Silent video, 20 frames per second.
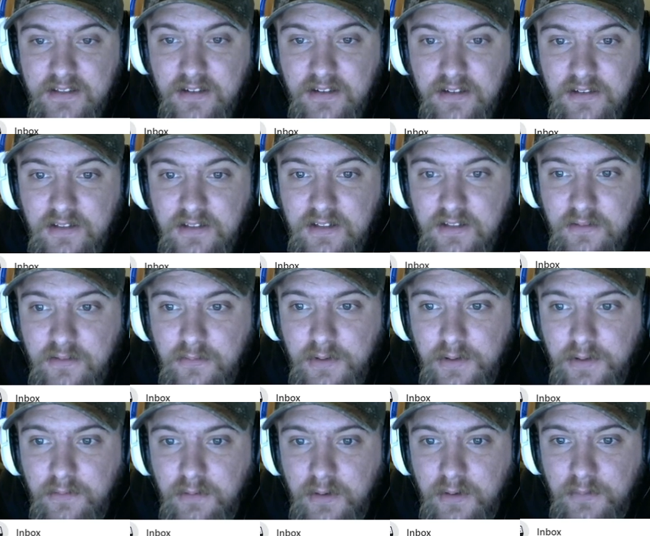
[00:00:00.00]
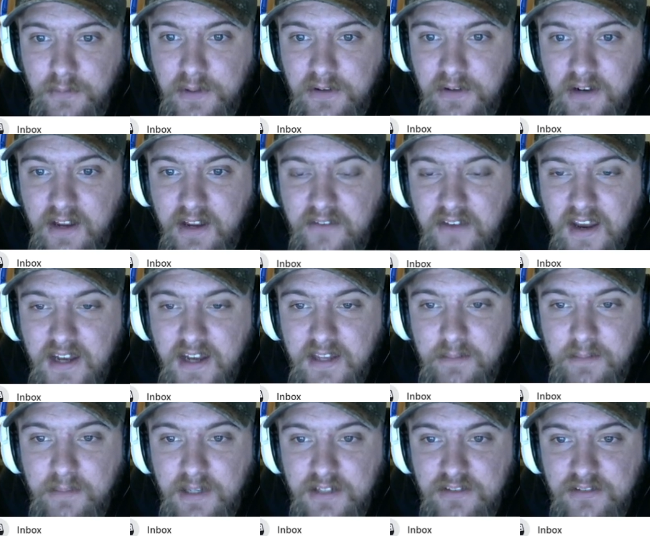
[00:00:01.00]
car. Look at it. We don't have
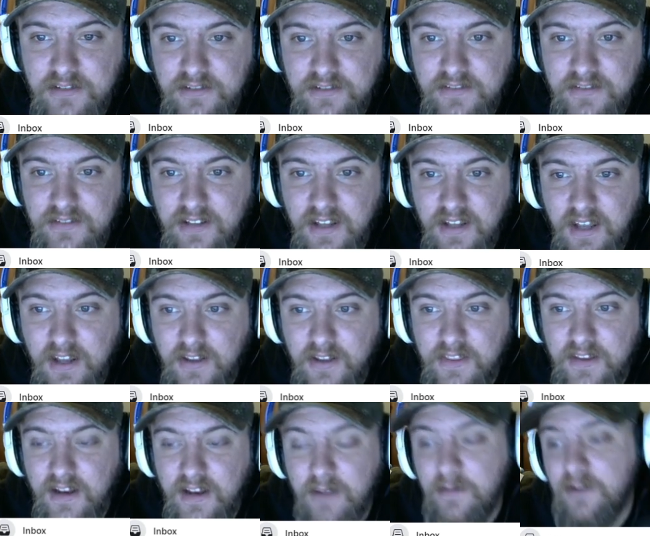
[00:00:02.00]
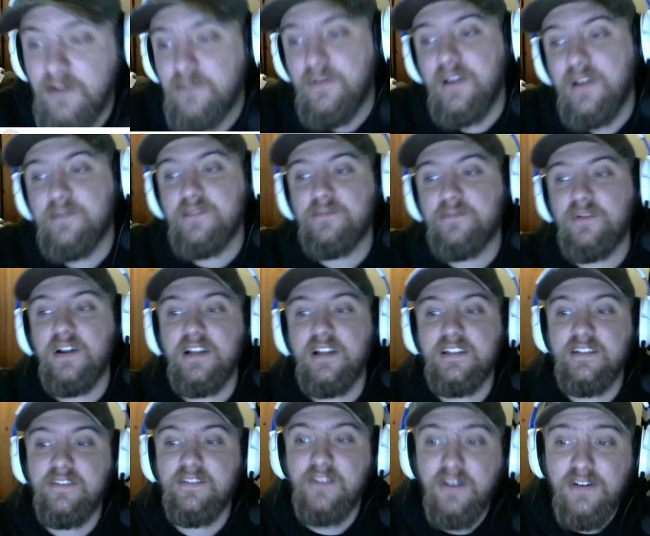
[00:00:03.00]
any pictures. Nothing. I don't know why I'm
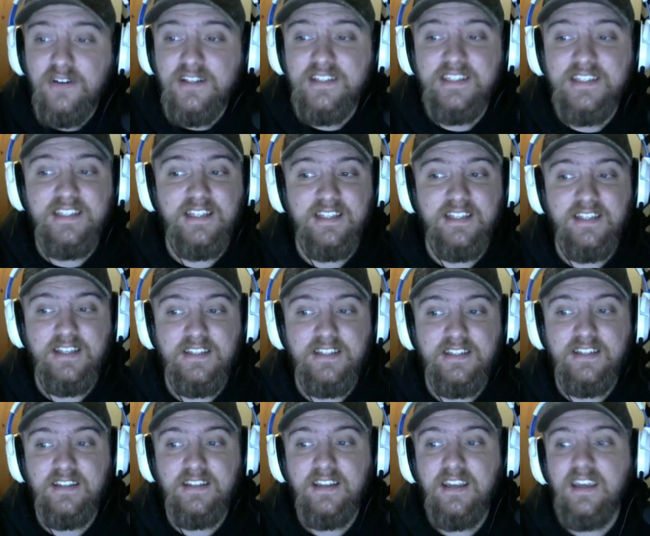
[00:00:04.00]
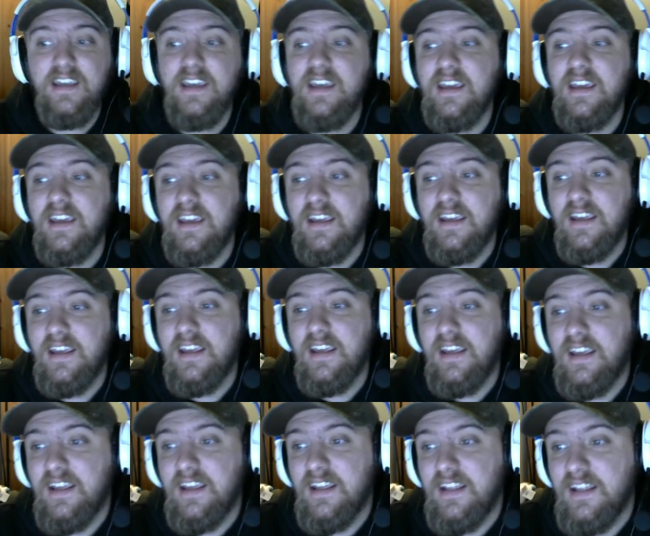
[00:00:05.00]
surprised. I've already seen this listing.
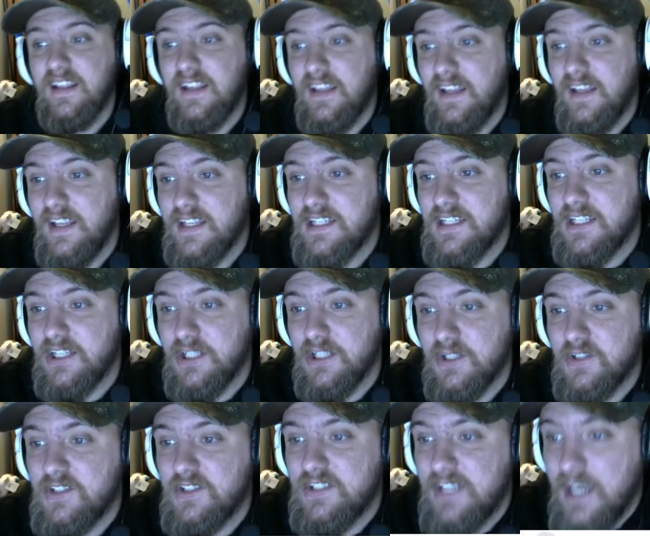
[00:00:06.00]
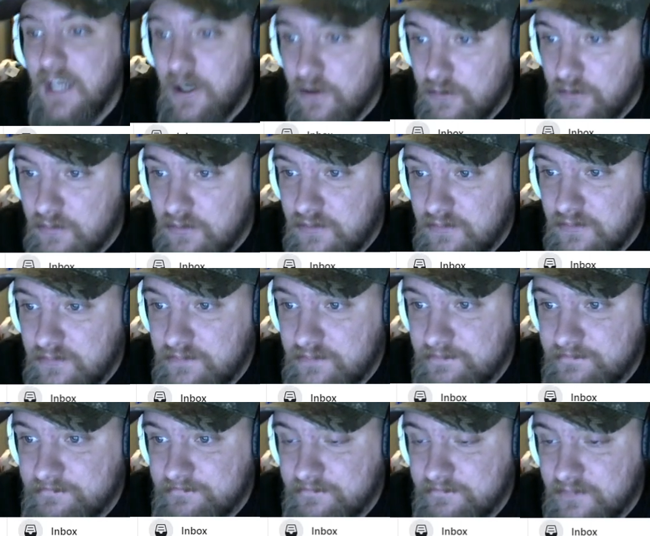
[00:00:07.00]
This looks terrible.
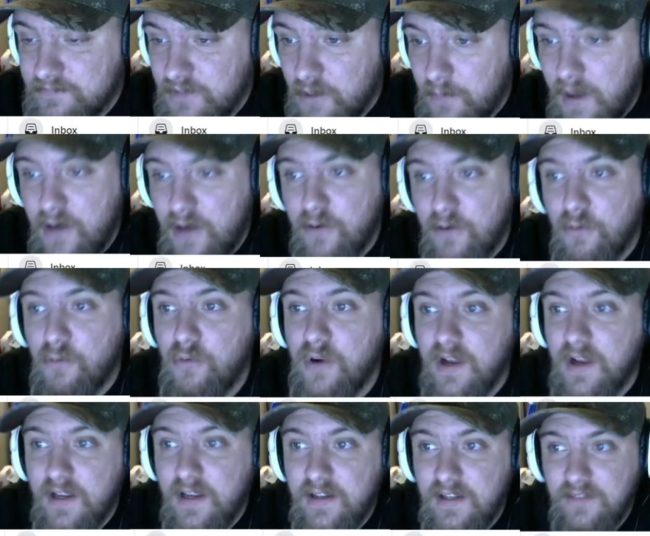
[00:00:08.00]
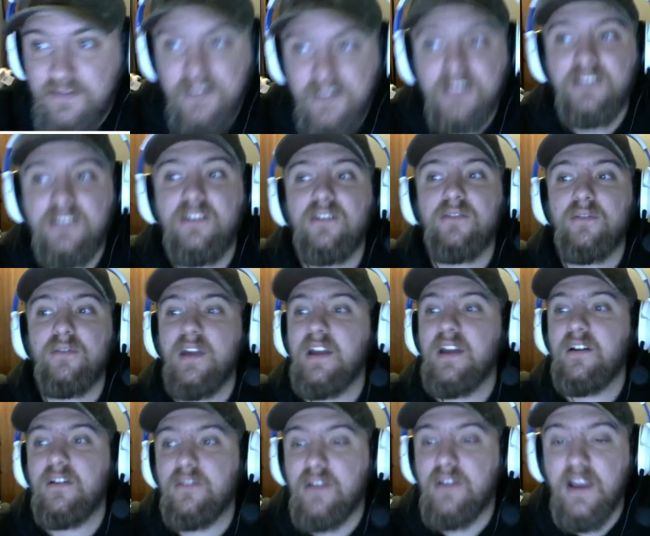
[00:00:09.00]
No matter what, if this car
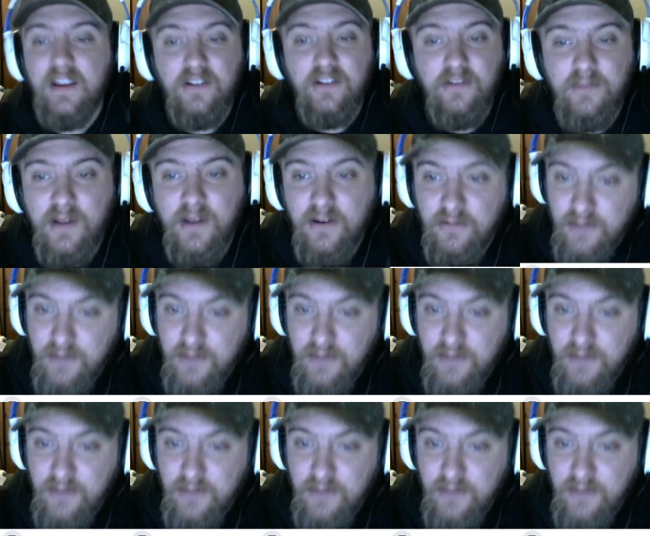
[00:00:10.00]
ran all right, no matter